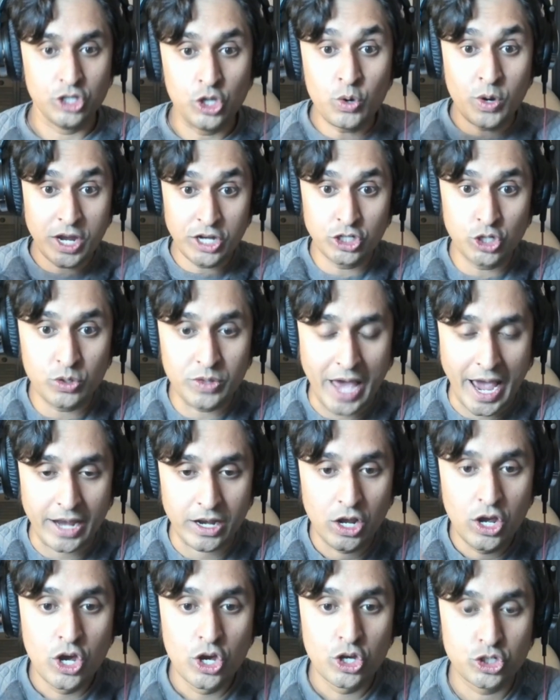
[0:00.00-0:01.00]
You can do
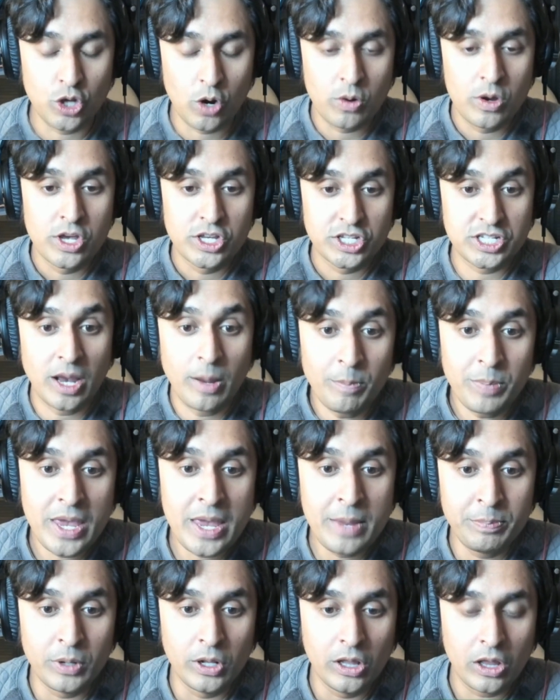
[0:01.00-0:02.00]
that. So some
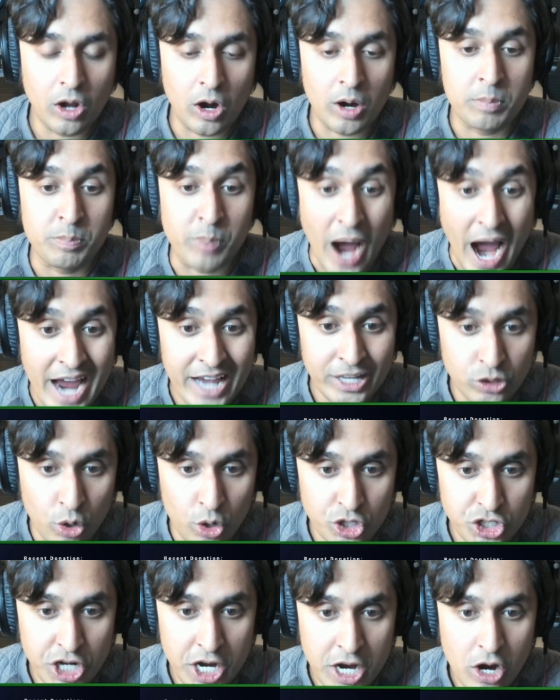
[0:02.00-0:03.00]
people are bi
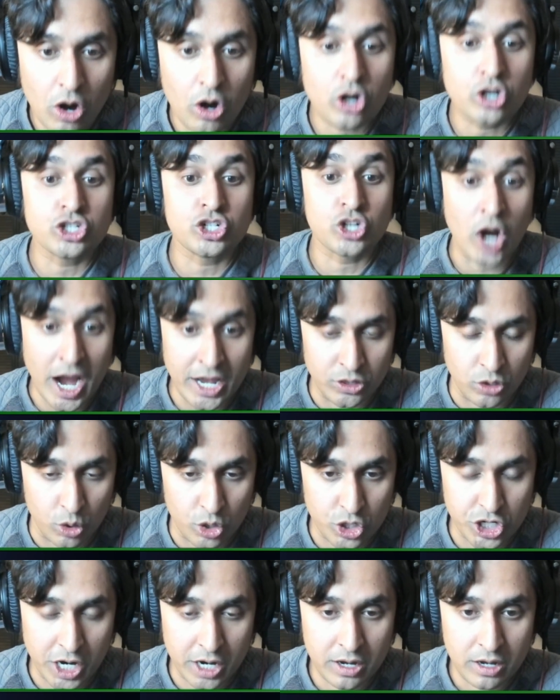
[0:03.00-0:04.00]
doshic or tri
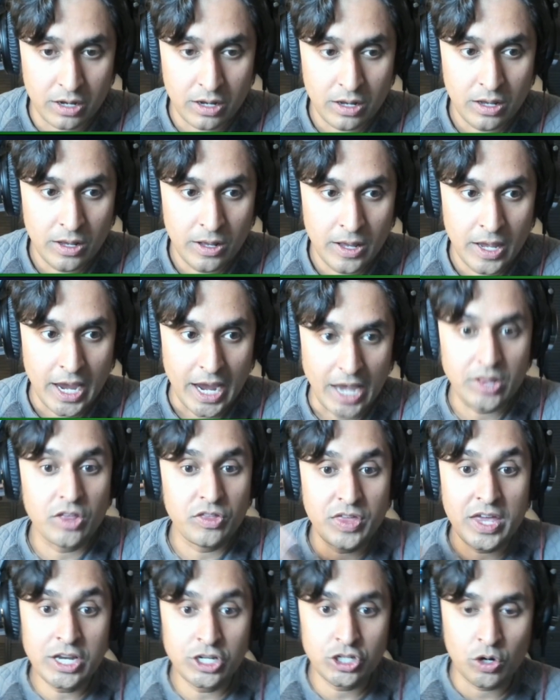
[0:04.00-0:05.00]
doshic,
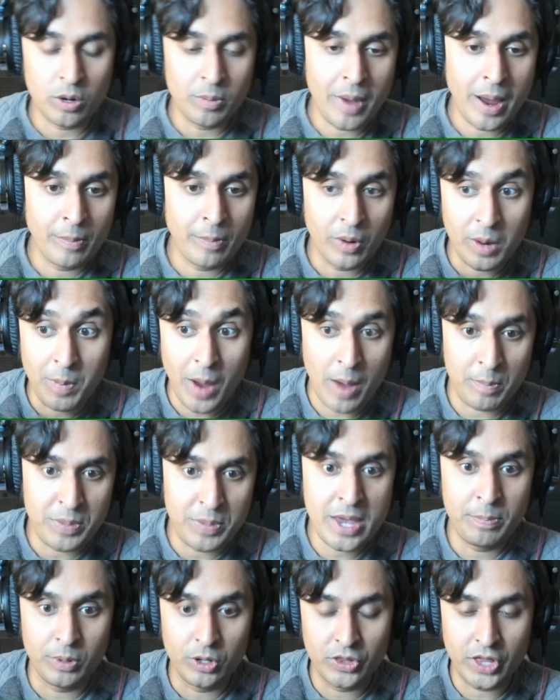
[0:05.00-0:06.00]
And the thing to remember
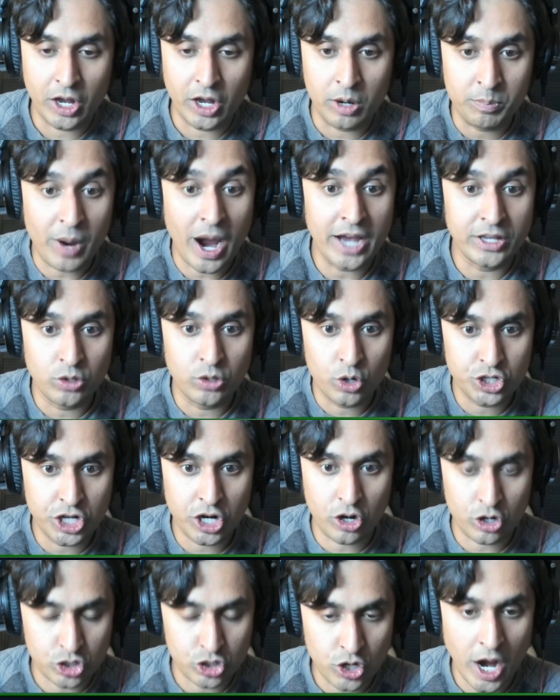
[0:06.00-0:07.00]
about people that are bi
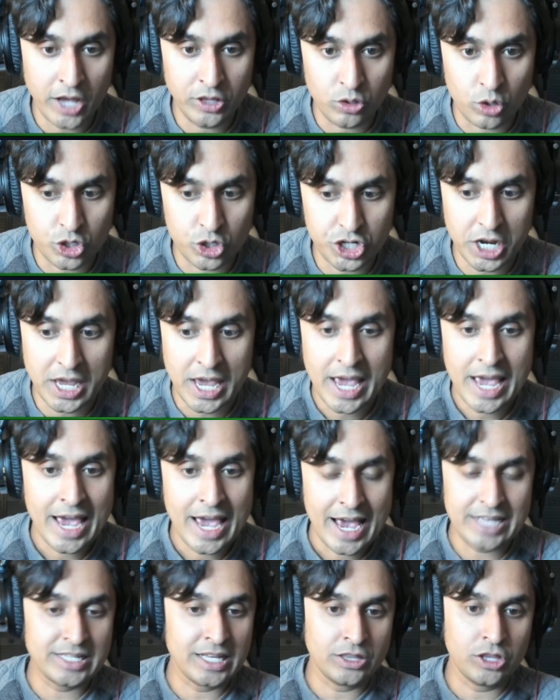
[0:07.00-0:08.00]
doshic or tri doshic
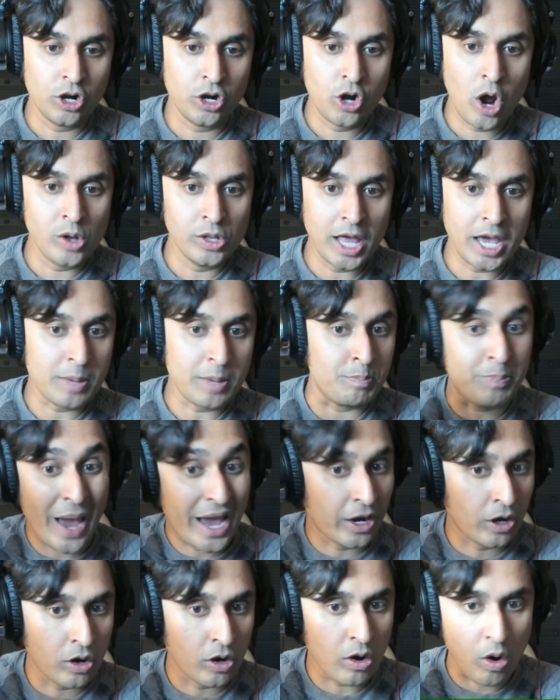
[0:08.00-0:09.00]
is that they're no like
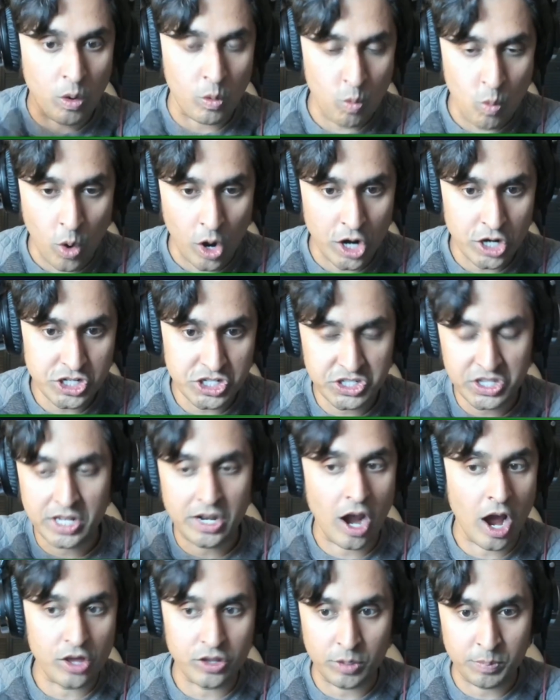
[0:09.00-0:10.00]
better or worse
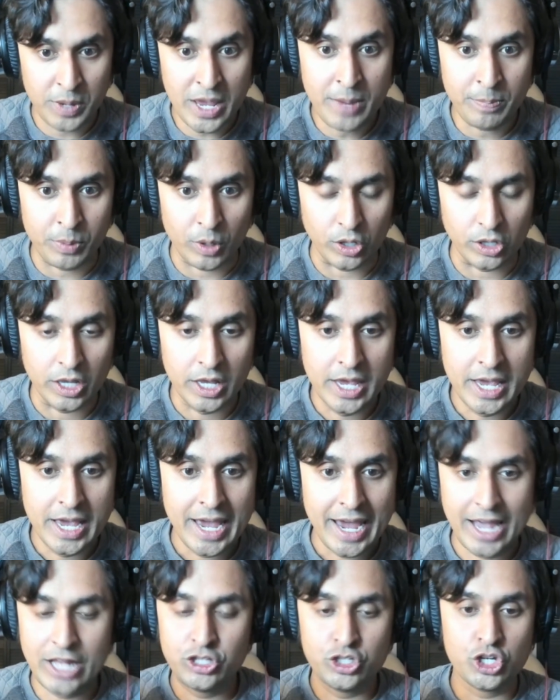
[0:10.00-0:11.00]
than other people.
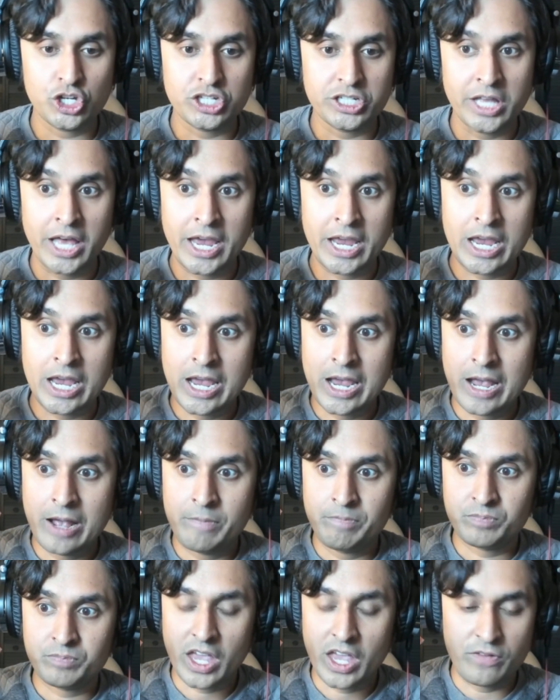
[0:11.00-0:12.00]
It's just like
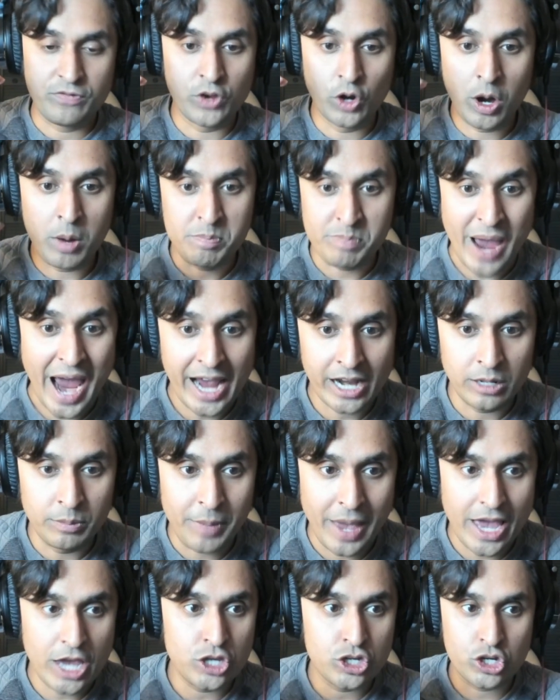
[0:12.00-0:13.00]
if you're a
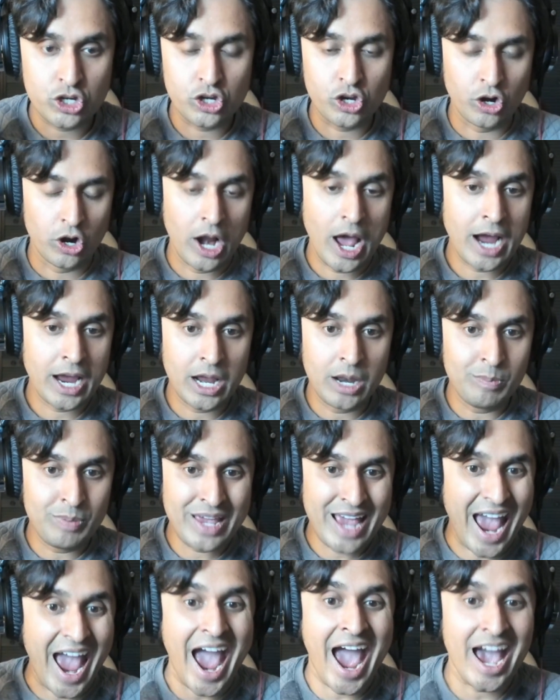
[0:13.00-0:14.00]
battle mage, you're not going to
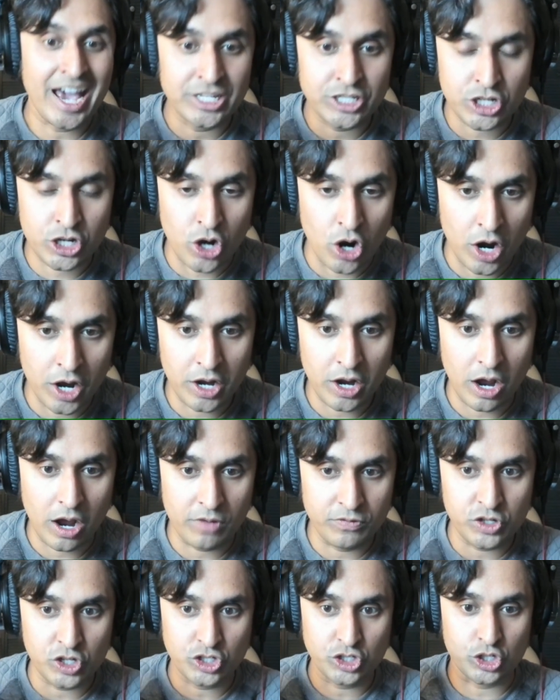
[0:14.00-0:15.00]
be as good
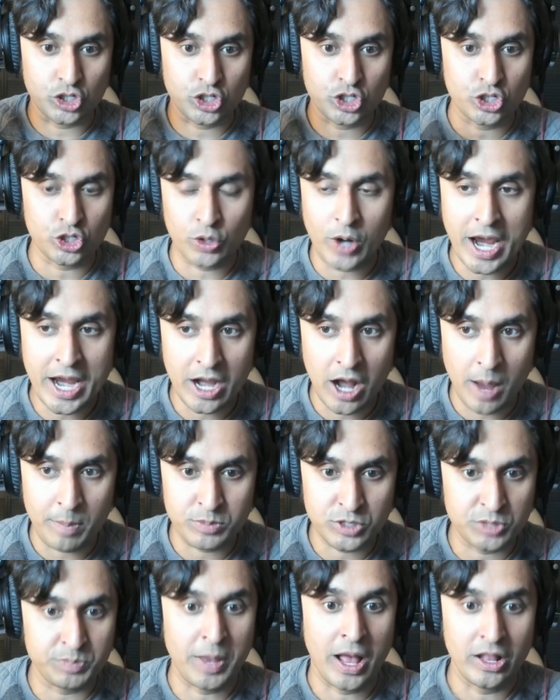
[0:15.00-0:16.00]
of just a straight
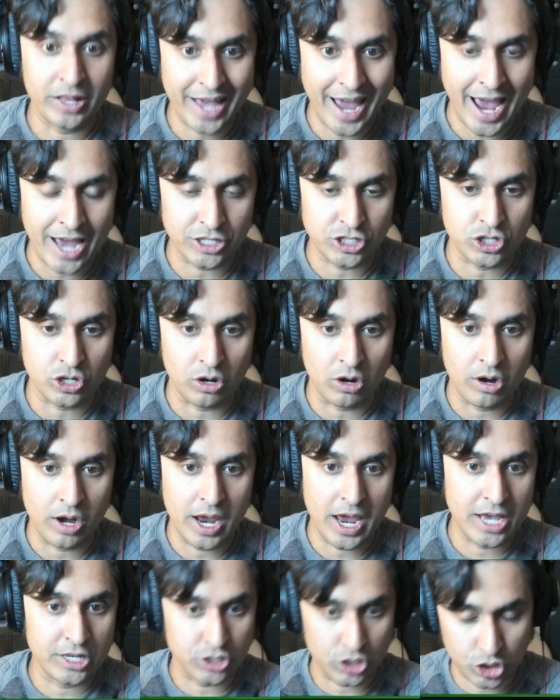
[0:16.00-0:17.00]
up
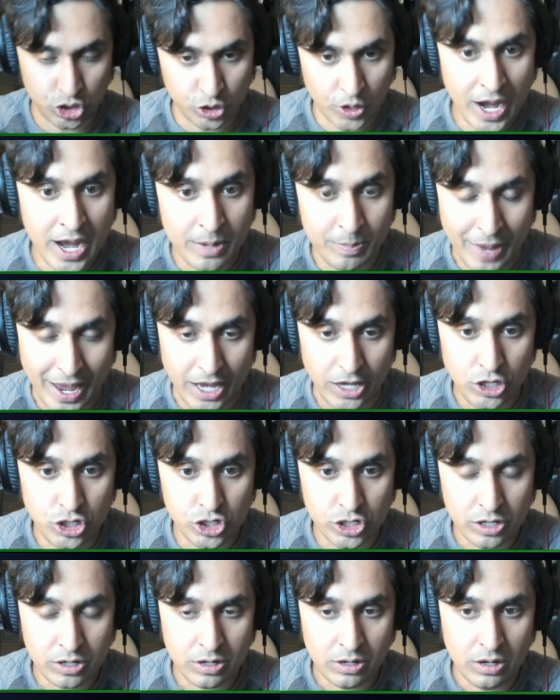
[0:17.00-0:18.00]
spellcaster as a straight
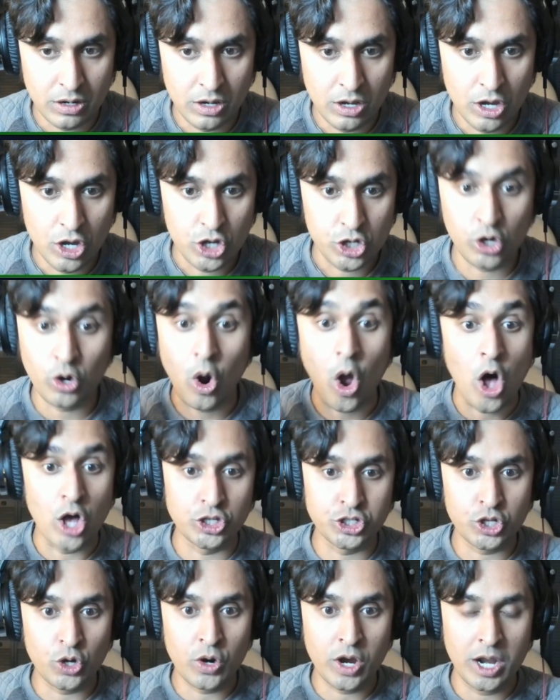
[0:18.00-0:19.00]
mage. You're
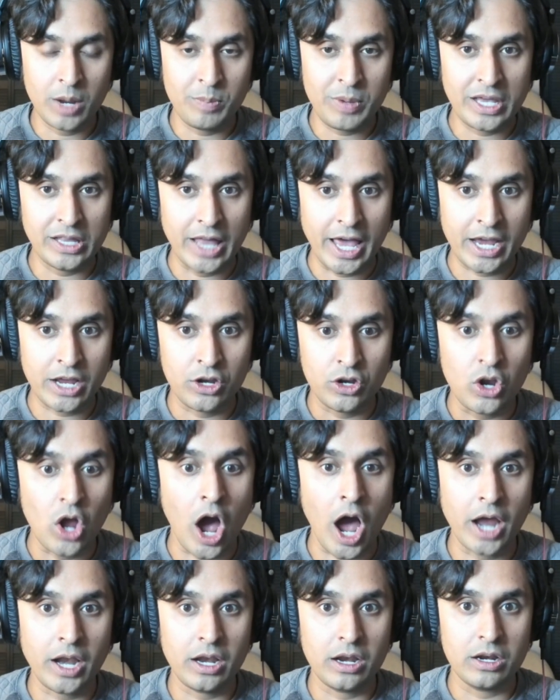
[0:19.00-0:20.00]
also going to be like
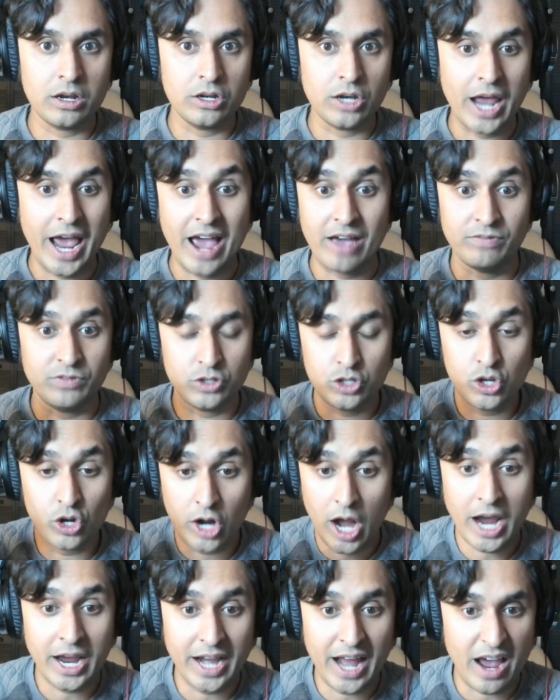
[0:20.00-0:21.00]
not have
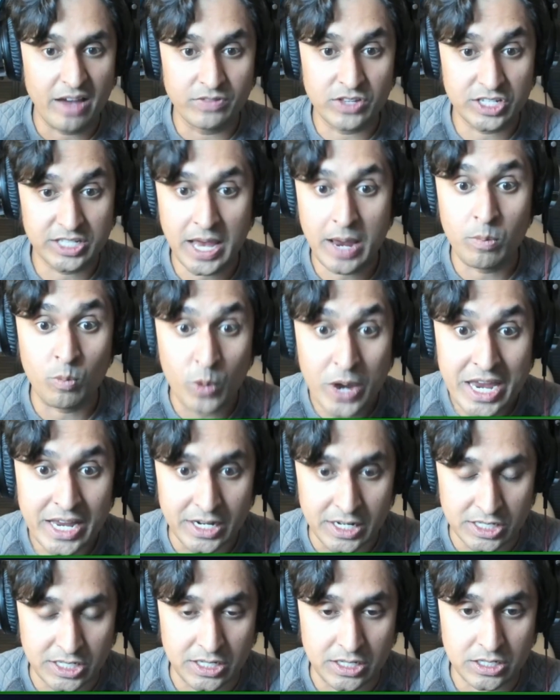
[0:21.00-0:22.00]
you're not going to have the same
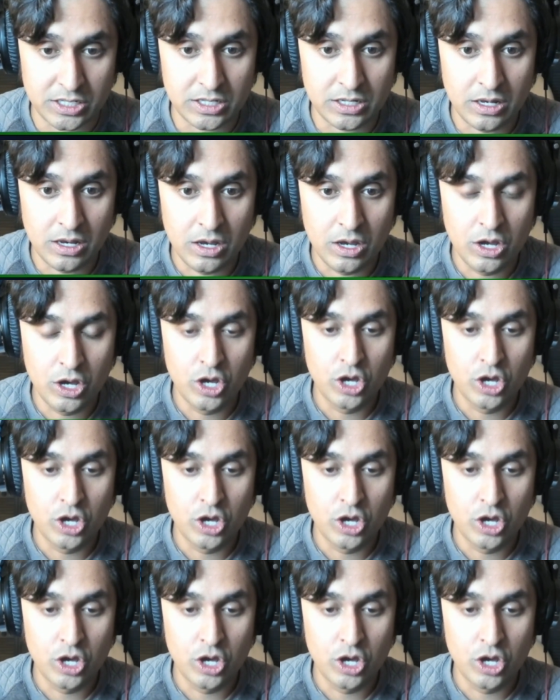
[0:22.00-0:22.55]
weaknesses.